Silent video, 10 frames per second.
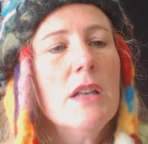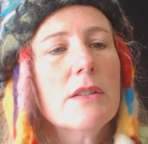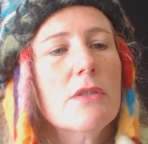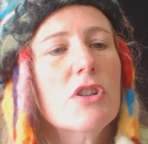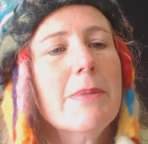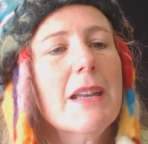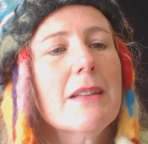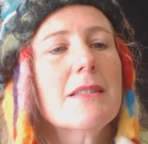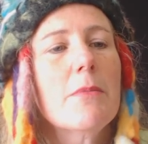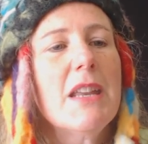So just
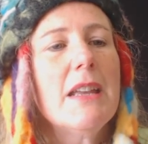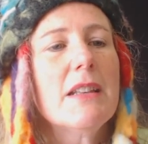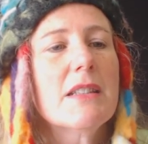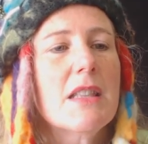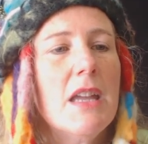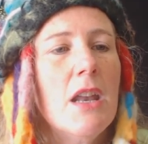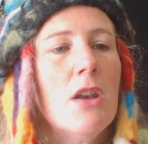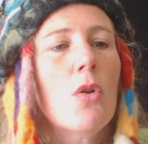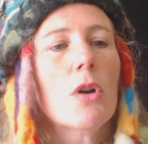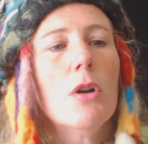because somebody is
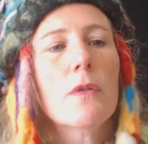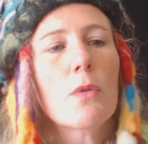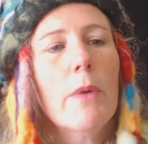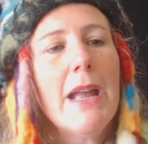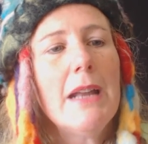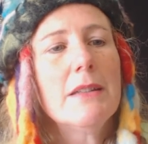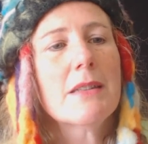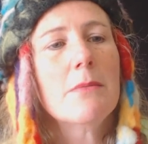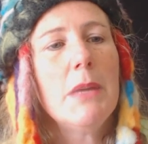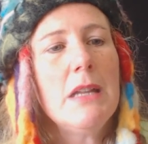thin or overweight
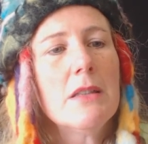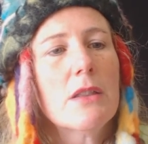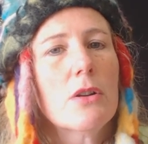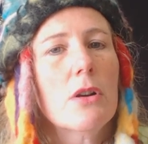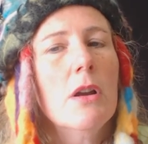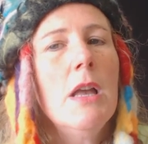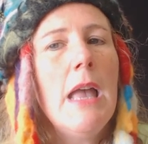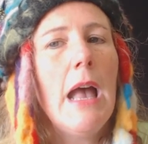doesn't mean that they're